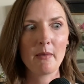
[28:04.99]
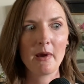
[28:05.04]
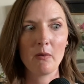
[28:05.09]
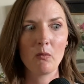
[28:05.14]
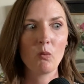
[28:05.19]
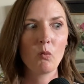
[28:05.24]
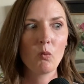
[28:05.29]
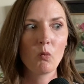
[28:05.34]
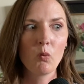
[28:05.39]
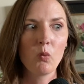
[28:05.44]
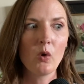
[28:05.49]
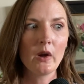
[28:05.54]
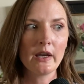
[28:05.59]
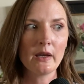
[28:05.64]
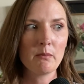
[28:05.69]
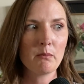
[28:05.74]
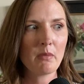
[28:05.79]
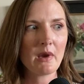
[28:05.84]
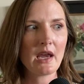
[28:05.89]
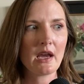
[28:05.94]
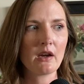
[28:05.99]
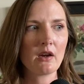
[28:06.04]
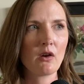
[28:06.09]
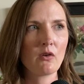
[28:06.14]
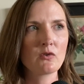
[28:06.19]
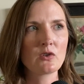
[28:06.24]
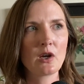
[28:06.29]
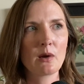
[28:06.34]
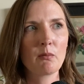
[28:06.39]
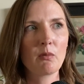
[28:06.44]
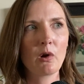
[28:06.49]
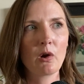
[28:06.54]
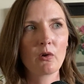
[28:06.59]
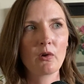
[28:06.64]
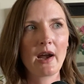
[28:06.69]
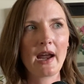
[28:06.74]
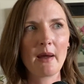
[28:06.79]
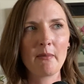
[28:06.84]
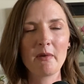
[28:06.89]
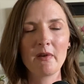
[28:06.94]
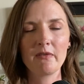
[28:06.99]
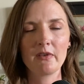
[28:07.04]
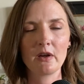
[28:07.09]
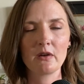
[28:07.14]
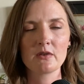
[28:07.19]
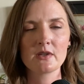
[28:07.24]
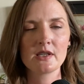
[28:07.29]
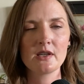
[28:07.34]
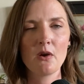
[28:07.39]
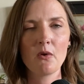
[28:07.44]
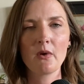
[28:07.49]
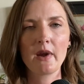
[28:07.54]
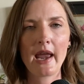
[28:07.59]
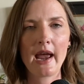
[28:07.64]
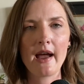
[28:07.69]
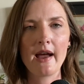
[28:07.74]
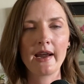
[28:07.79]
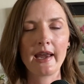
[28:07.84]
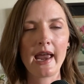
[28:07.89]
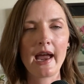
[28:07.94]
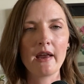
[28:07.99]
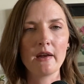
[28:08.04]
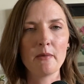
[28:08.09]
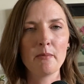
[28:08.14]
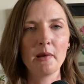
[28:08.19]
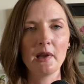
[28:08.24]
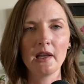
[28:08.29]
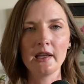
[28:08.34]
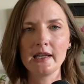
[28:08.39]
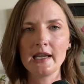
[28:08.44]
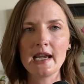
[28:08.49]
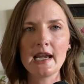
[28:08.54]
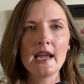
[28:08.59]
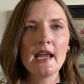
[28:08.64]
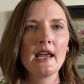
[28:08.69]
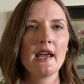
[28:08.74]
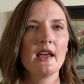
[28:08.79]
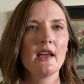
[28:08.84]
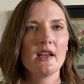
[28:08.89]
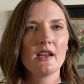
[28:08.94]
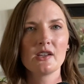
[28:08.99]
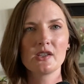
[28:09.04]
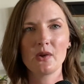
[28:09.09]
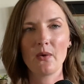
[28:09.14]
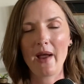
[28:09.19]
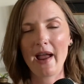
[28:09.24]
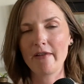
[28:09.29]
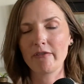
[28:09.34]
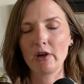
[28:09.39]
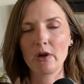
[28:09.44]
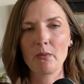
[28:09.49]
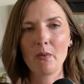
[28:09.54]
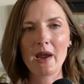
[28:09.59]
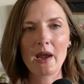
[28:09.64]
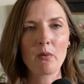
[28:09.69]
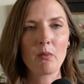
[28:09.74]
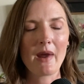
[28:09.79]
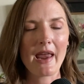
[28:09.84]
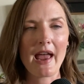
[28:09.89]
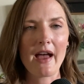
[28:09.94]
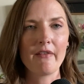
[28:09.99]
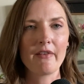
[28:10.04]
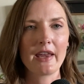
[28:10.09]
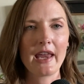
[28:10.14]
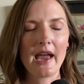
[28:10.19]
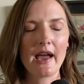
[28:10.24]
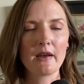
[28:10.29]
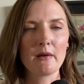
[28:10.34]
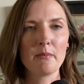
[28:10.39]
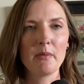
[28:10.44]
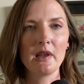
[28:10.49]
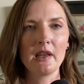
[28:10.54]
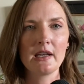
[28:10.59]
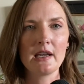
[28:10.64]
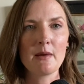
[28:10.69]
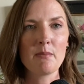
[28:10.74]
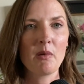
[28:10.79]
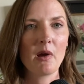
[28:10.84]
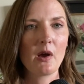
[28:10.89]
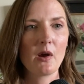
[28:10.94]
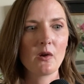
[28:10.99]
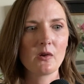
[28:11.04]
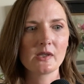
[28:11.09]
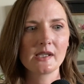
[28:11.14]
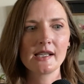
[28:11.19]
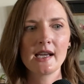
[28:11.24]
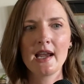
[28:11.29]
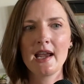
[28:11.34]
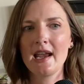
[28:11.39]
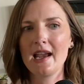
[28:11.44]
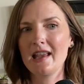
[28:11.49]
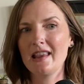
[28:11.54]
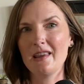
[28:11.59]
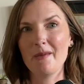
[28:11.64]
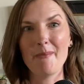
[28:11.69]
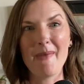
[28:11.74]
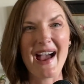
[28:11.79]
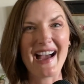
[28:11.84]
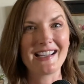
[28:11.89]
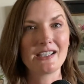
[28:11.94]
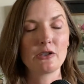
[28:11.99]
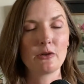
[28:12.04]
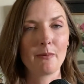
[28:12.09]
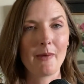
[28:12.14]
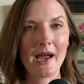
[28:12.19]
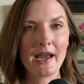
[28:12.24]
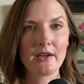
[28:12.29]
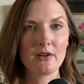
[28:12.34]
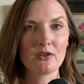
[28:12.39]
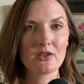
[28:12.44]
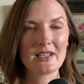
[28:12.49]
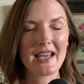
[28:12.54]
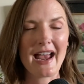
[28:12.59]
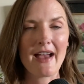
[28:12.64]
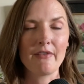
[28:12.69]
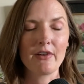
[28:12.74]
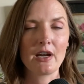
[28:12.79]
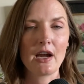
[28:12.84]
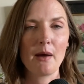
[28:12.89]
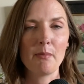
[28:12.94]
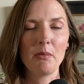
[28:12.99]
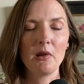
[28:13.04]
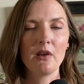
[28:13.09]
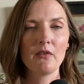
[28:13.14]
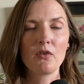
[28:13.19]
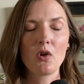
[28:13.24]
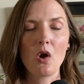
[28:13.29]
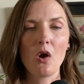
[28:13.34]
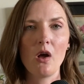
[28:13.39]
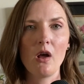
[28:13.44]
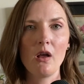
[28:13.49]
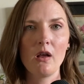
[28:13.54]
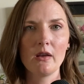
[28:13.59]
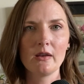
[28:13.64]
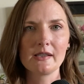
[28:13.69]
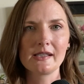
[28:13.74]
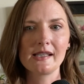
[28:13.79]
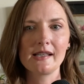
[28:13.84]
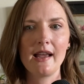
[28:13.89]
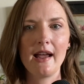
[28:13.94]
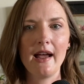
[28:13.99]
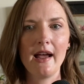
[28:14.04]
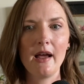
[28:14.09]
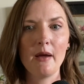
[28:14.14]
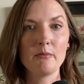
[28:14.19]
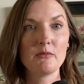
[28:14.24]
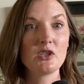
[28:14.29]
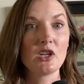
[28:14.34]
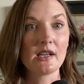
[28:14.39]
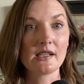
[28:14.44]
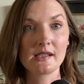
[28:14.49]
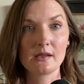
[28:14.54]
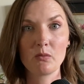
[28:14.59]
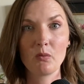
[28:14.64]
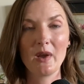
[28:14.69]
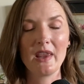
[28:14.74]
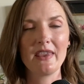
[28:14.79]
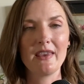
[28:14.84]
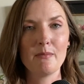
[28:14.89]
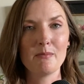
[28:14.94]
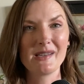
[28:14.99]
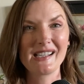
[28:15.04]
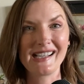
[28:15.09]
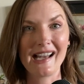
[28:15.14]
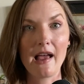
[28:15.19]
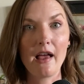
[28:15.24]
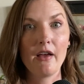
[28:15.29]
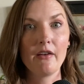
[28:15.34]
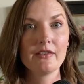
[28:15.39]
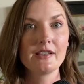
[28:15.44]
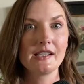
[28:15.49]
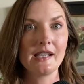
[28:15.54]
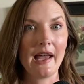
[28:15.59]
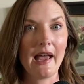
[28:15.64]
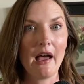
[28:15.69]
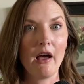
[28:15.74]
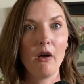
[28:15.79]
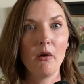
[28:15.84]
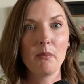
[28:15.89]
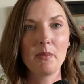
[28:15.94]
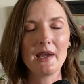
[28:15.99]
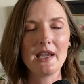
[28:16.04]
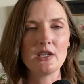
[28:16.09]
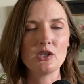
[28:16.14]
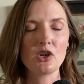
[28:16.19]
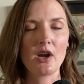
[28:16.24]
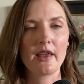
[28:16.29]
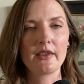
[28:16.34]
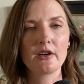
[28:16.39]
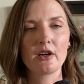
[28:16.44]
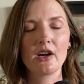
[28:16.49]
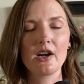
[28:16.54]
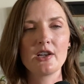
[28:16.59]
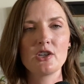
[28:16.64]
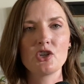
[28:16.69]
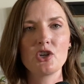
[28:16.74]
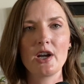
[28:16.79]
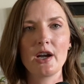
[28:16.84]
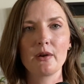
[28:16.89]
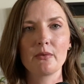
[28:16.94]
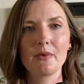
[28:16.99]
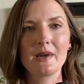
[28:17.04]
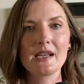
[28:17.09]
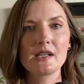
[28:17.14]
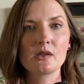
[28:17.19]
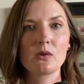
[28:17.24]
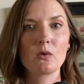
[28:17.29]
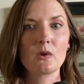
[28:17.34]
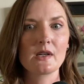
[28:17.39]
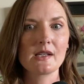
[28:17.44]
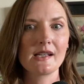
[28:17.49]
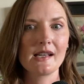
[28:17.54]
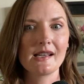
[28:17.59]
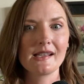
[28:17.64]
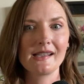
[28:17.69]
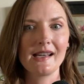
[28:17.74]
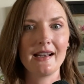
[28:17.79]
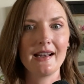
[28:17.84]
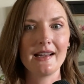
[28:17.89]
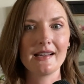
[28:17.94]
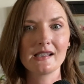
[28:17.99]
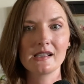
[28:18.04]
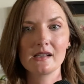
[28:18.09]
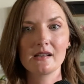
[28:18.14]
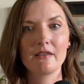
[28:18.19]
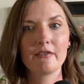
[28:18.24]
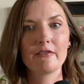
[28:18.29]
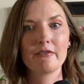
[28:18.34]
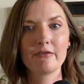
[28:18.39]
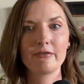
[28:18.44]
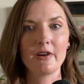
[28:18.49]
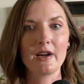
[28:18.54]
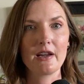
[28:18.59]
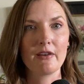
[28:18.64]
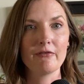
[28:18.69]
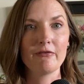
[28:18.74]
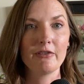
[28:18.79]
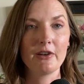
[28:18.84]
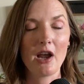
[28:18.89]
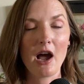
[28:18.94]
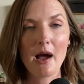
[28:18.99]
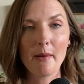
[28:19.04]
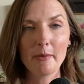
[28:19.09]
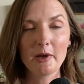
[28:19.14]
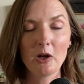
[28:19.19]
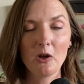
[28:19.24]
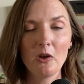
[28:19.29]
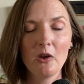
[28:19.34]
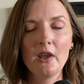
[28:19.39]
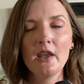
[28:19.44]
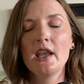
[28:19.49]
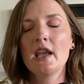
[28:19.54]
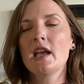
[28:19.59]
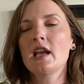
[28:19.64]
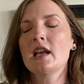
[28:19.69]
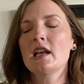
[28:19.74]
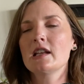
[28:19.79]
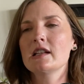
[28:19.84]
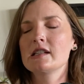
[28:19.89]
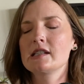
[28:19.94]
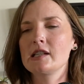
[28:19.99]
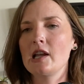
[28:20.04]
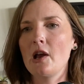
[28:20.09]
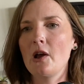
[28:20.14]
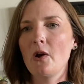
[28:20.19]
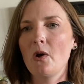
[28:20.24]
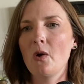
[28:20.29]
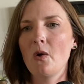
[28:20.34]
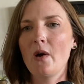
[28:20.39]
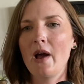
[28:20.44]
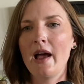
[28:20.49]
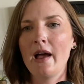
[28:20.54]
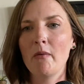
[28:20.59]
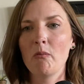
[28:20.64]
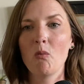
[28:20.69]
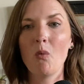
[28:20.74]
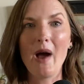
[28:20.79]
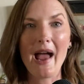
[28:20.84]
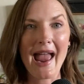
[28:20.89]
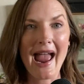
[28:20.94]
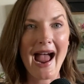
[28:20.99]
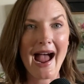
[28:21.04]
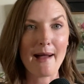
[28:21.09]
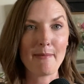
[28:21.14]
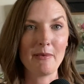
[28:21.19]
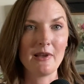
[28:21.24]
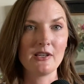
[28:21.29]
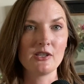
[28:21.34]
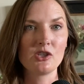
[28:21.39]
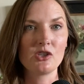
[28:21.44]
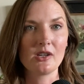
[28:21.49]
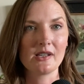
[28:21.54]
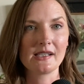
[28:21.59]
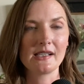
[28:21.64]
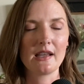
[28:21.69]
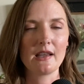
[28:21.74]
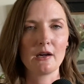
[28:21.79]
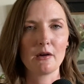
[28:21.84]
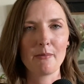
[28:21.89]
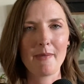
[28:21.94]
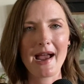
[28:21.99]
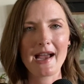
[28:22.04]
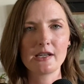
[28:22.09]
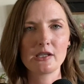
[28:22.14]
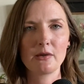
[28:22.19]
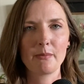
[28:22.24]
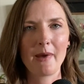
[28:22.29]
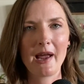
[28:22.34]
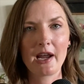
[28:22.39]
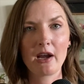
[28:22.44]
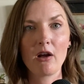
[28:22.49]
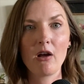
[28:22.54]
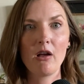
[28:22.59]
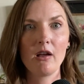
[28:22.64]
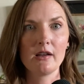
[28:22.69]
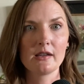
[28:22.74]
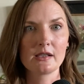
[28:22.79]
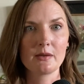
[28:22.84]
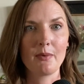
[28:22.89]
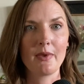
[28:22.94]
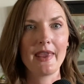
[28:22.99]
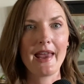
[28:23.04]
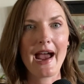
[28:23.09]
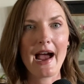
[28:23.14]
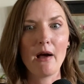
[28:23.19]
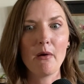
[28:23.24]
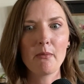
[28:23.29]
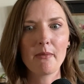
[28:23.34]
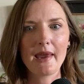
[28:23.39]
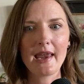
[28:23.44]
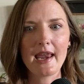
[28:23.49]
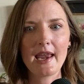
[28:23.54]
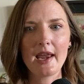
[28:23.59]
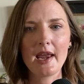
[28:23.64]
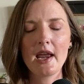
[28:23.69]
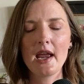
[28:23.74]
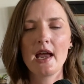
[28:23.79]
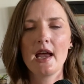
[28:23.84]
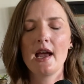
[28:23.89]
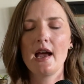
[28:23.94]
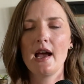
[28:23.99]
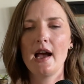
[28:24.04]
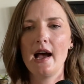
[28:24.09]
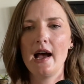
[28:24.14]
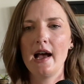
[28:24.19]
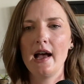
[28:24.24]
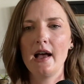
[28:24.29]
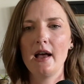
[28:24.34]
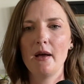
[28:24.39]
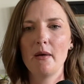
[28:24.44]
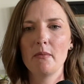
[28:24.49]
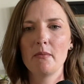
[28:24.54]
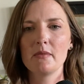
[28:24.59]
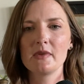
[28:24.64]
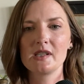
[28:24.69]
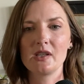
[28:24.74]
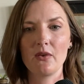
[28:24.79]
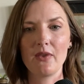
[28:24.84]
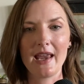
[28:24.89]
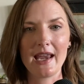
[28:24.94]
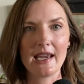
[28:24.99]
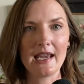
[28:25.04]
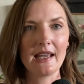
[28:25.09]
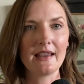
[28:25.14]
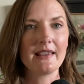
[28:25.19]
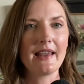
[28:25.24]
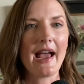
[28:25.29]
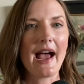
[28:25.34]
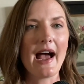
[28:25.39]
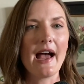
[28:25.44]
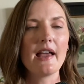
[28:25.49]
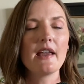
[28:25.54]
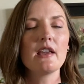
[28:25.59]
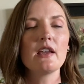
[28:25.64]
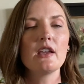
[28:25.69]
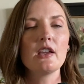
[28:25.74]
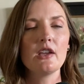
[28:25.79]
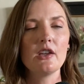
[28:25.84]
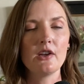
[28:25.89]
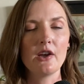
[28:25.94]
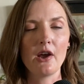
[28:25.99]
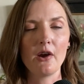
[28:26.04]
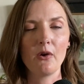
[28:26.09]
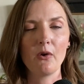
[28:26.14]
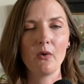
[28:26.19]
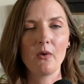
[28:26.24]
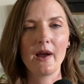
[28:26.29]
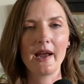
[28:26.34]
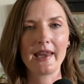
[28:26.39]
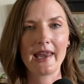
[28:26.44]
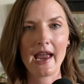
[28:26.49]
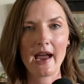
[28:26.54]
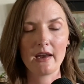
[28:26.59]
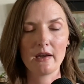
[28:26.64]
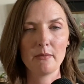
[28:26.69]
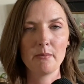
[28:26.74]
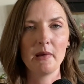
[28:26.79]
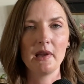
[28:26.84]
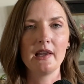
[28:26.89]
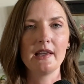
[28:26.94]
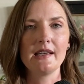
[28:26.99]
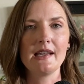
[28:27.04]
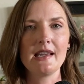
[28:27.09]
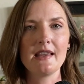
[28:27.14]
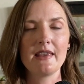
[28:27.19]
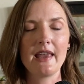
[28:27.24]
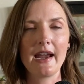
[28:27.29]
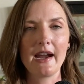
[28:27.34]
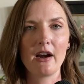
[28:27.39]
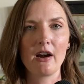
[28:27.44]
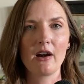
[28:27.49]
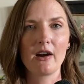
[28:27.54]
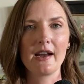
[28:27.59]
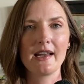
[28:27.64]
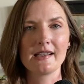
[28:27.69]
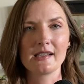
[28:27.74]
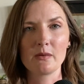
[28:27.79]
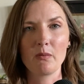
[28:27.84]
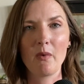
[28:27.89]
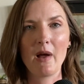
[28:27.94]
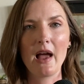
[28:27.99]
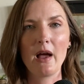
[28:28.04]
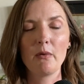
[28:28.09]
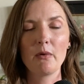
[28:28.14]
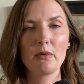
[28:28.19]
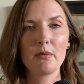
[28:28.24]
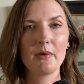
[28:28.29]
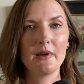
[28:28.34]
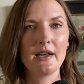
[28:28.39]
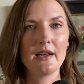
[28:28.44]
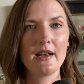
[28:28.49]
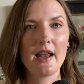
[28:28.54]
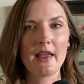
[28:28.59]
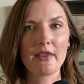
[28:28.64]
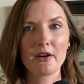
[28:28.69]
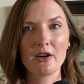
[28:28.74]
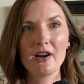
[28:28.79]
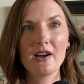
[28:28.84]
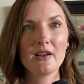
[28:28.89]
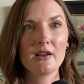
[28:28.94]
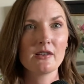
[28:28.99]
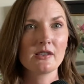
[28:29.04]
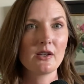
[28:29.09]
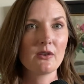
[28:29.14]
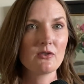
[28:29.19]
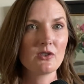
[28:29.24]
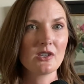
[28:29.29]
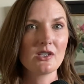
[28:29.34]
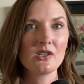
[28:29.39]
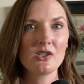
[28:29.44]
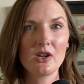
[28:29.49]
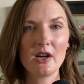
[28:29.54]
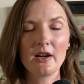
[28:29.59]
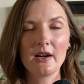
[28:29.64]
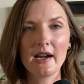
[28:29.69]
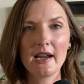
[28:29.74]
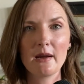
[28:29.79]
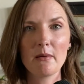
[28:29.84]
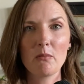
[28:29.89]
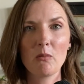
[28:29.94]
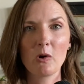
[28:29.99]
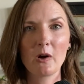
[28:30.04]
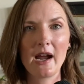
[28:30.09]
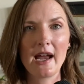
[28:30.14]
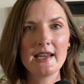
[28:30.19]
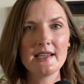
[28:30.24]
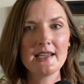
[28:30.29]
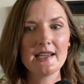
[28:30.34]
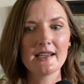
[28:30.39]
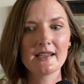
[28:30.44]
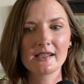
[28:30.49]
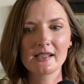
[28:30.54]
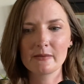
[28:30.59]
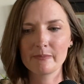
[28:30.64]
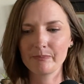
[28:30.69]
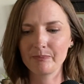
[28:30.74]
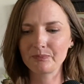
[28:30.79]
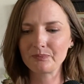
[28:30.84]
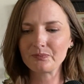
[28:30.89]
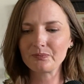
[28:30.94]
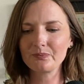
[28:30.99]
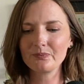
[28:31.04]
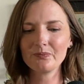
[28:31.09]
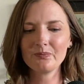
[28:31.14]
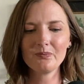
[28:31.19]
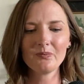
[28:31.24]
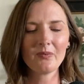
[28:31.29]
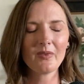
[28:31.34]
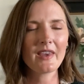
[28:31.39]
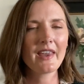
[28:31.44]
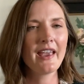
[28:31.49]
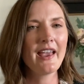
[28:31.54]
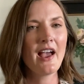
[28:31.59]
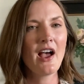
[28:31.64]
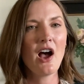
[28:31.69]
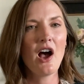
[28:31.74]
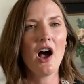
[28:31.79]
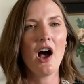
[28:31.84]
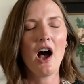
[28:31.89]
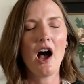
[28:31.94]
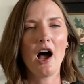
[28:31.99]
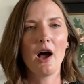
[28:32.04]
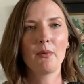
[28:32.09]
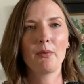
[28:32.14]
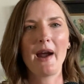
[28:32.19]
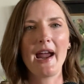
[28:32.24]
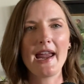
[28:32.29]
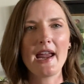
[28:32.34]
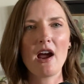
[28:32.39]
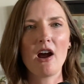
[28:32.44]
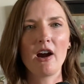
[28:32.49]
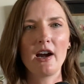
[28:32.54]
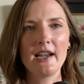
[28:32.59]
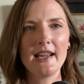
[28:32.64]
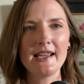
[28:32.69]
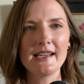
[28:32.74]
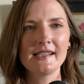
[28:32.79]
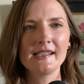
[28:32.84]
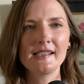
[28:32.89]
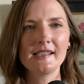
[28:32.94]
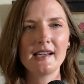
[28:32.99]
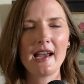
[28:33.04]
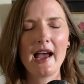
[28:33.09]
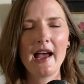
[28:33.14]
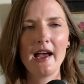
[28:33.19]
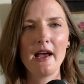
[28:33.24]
It wouldn't be a coaching program if there was no accountability. So every week we have accountability posts. The masterminders have a couple of calls just with themselves to help each other and share resources, and it's freaking phenomenal. So what happens just in their mastermind calls without me, so they get that accountability there as well with one another, and also just sharing more ideas. All right, artists.